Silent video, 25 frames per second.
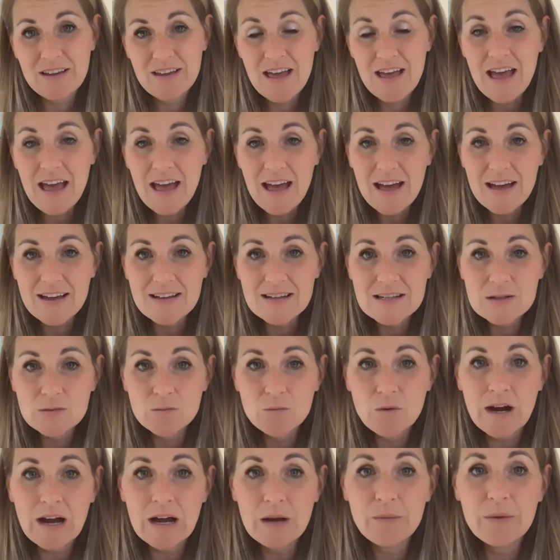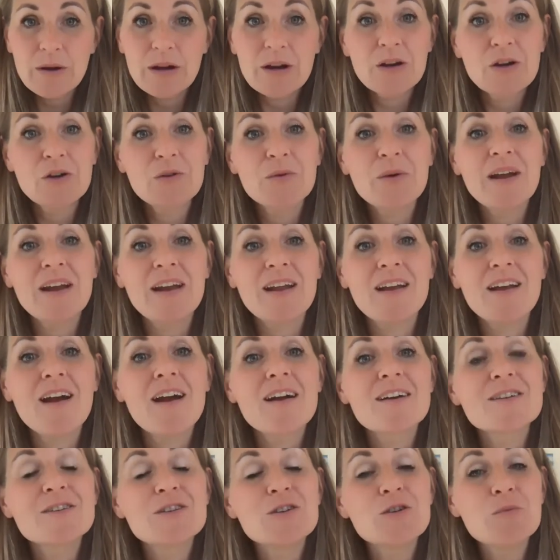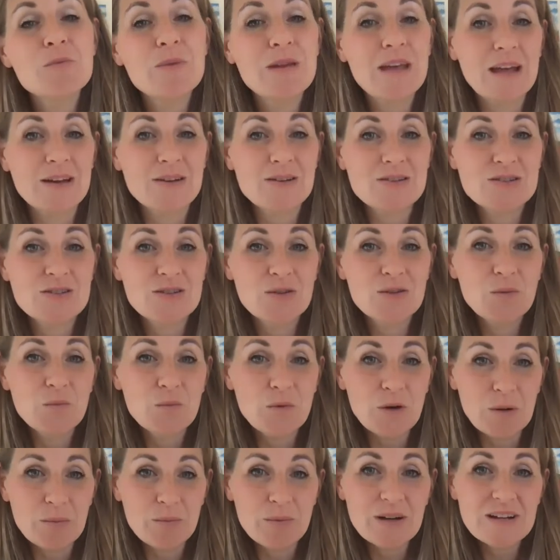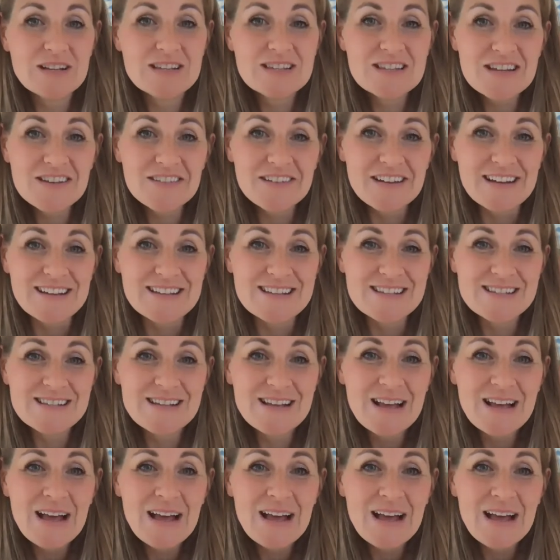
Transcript: and why we are creating our new piano student workbook series.